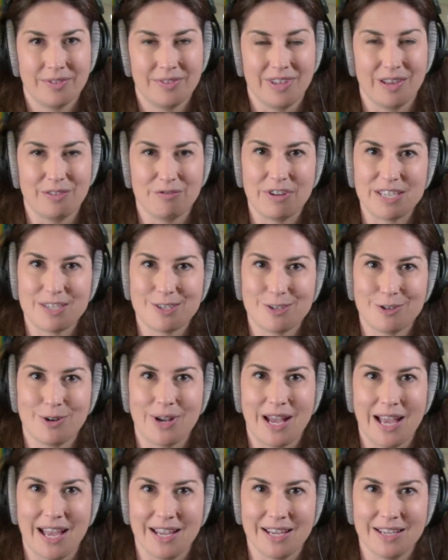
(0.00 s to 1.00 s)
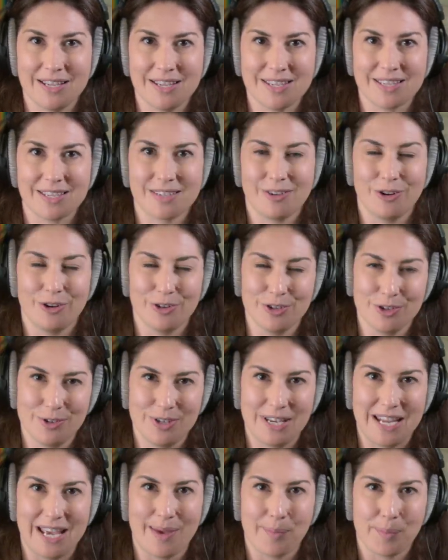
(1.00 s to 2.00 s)
and rest your hands on your
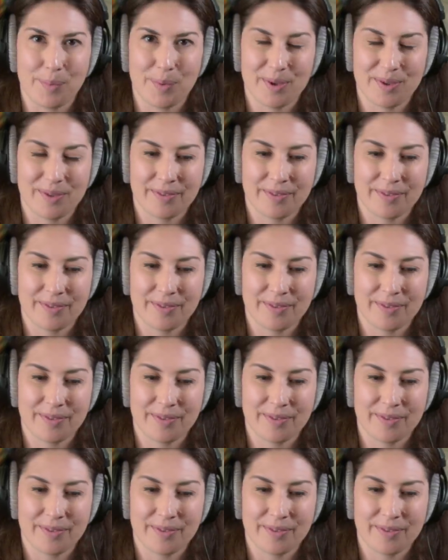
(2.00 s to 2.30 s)
lap.